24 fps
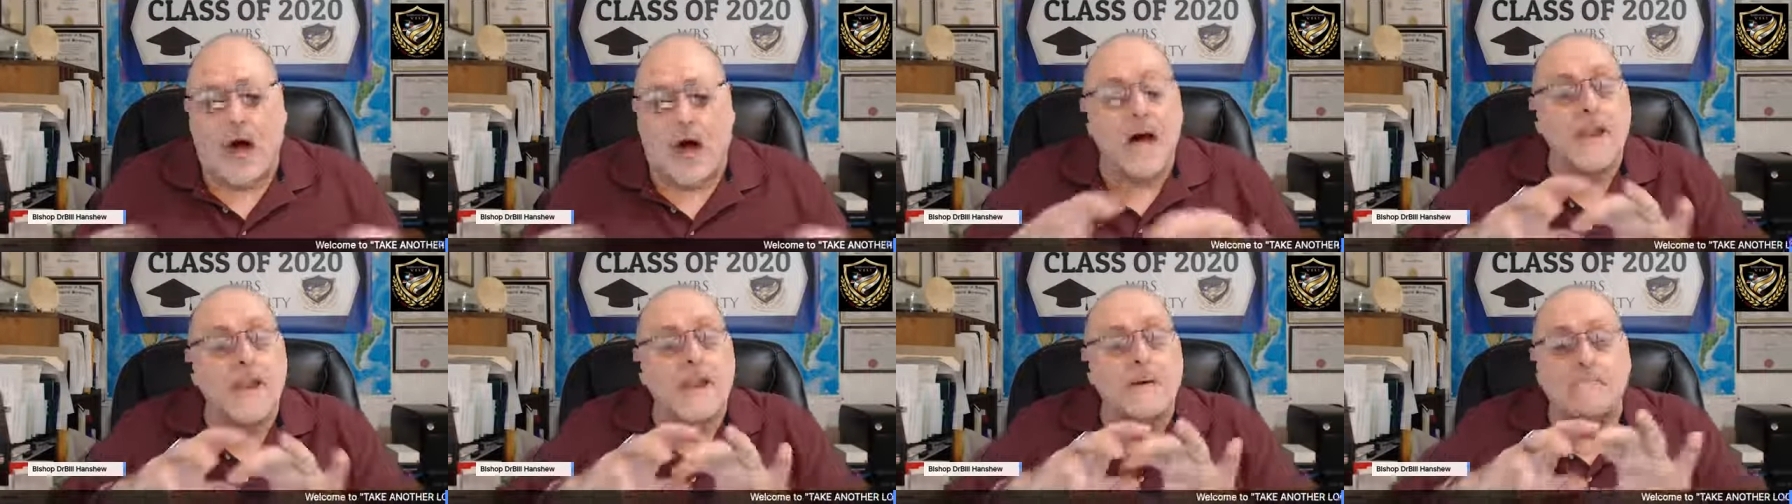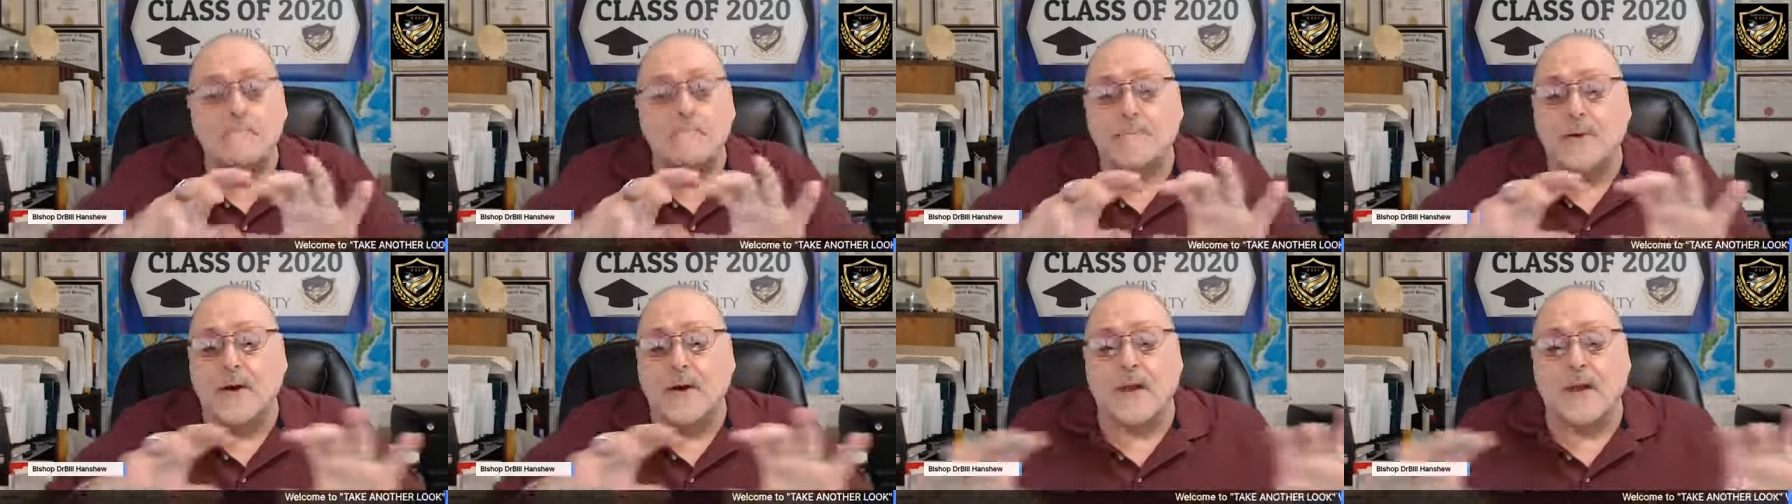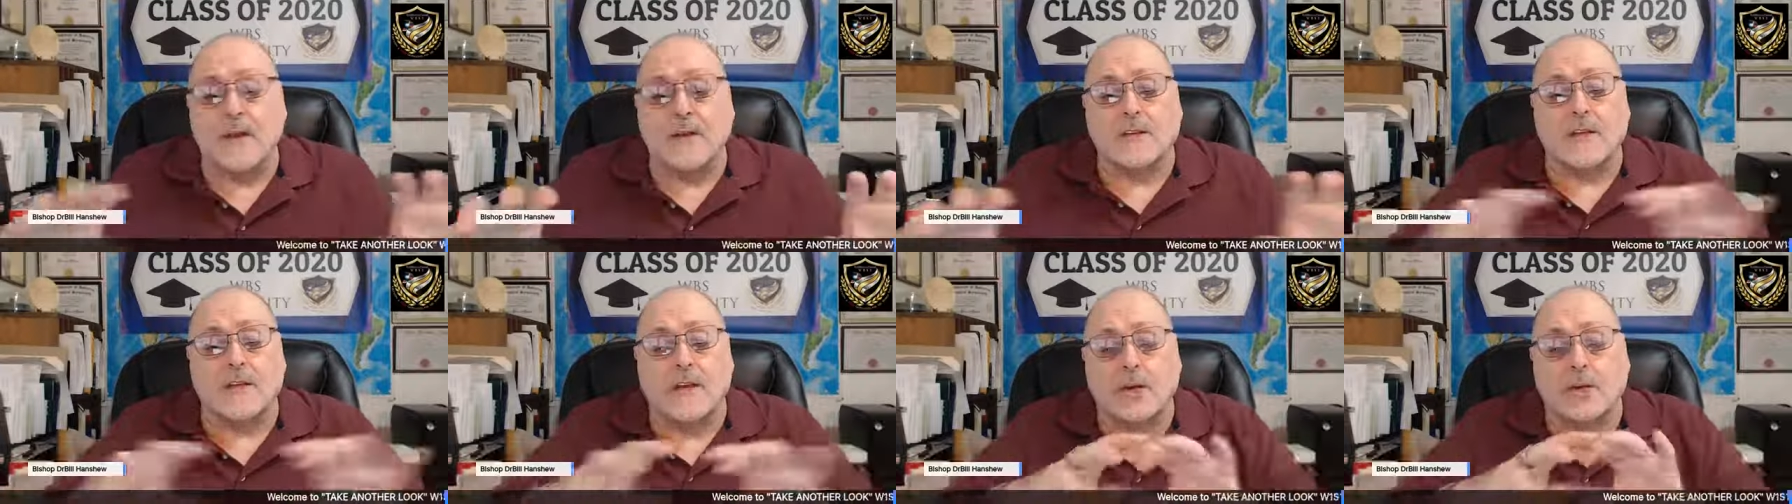
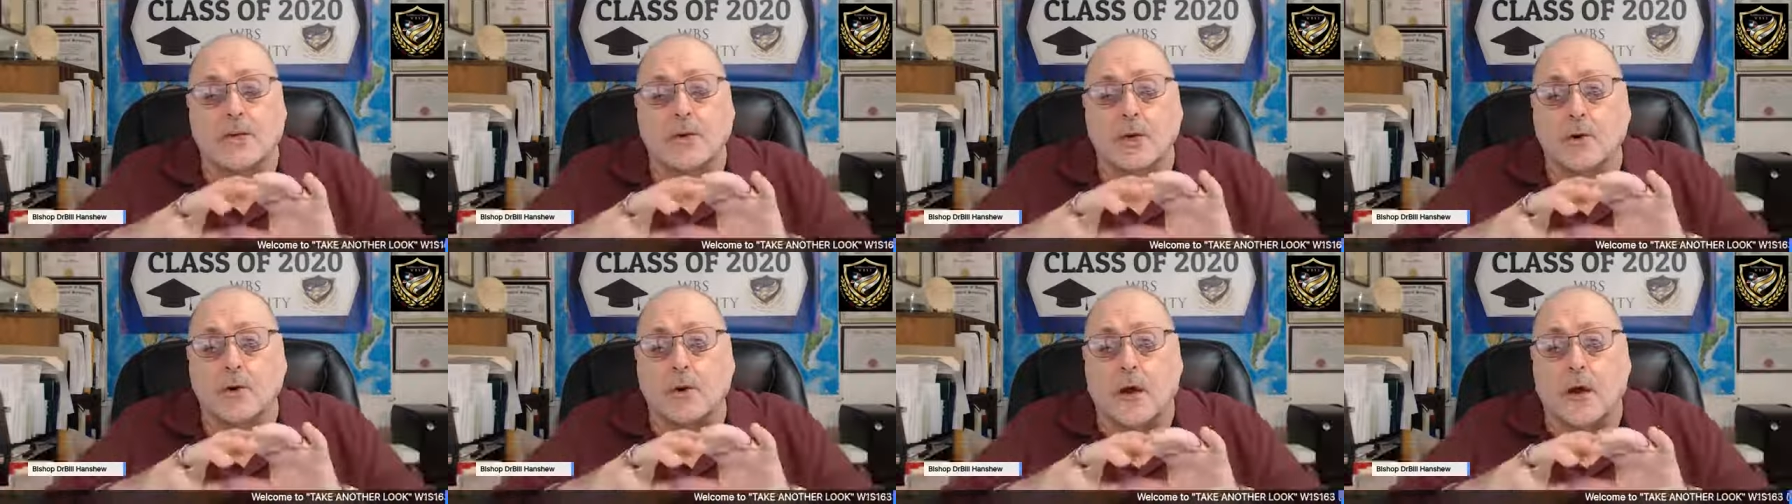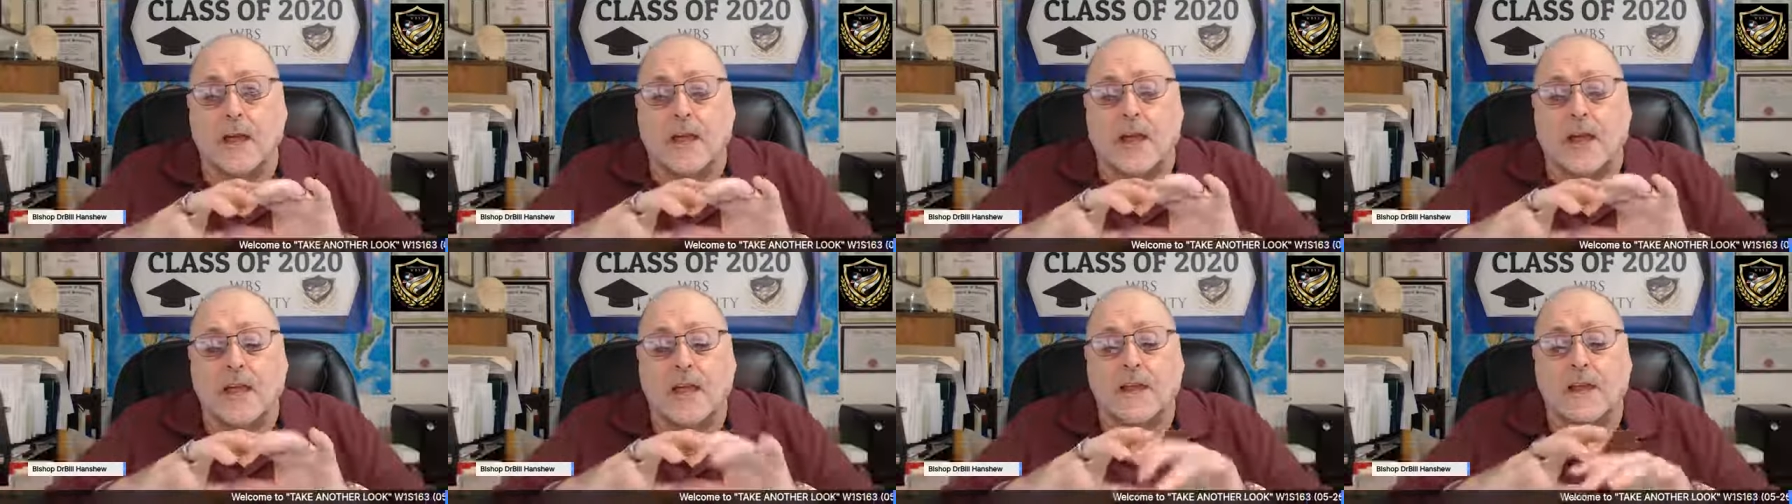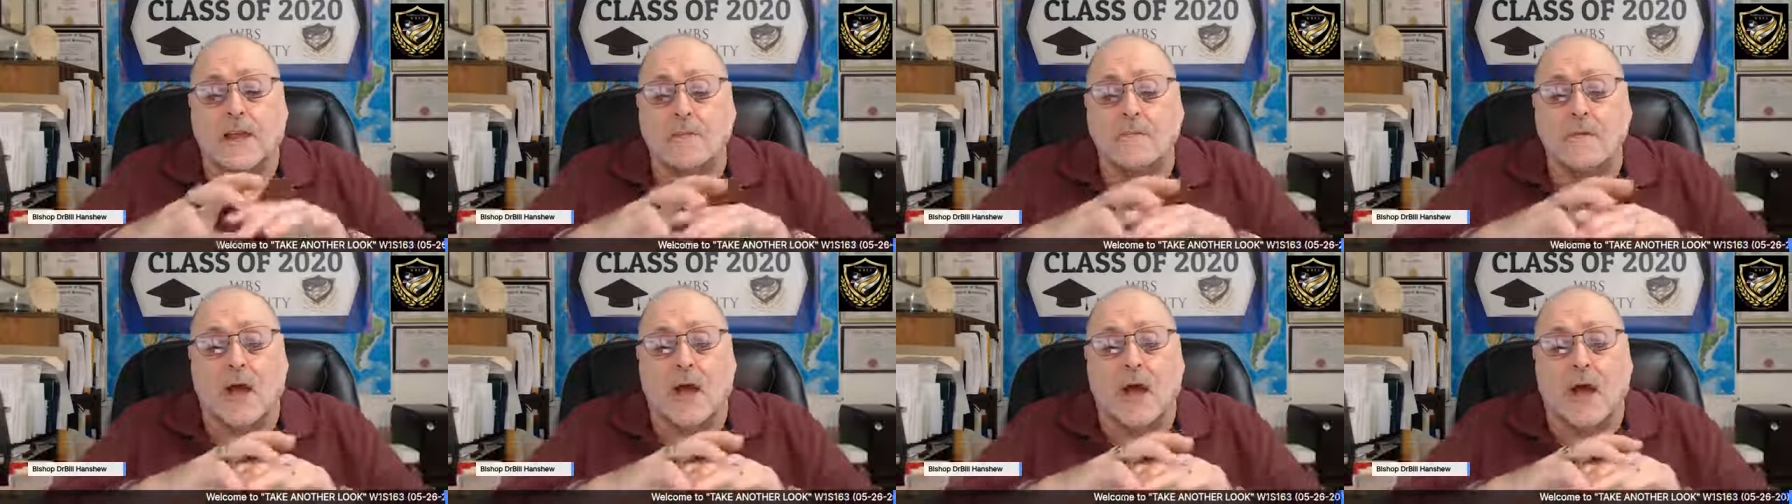inability to uh,
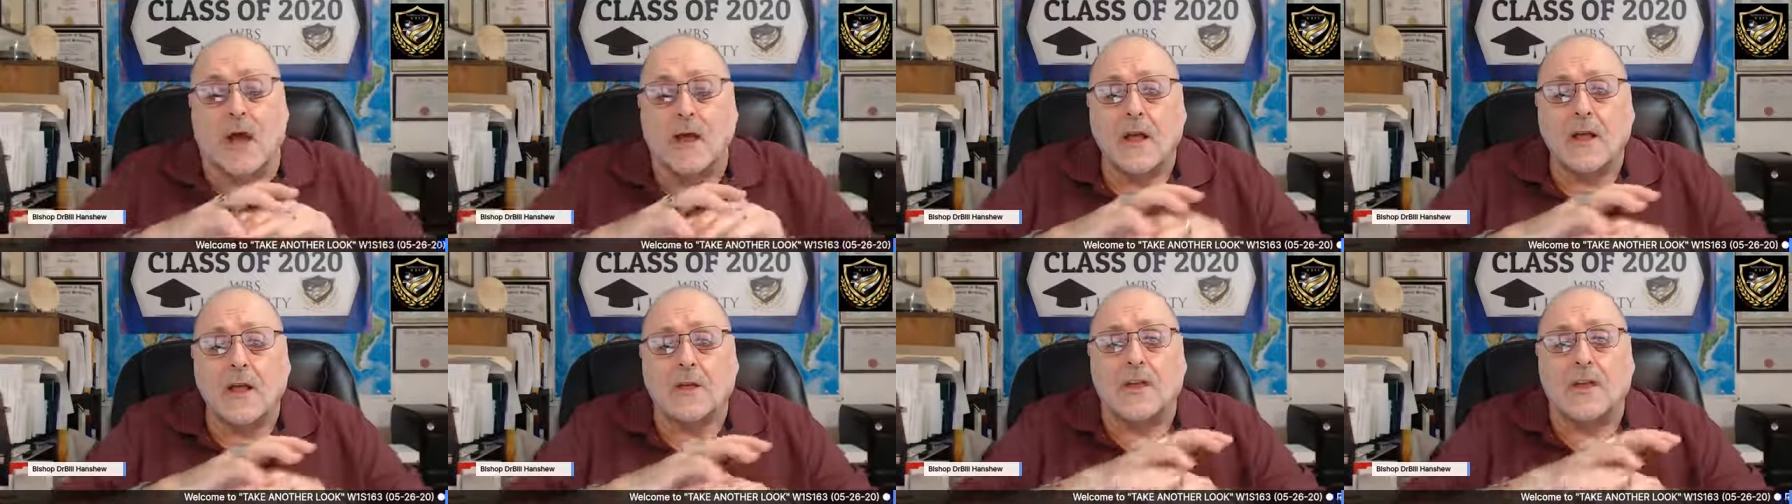in uh,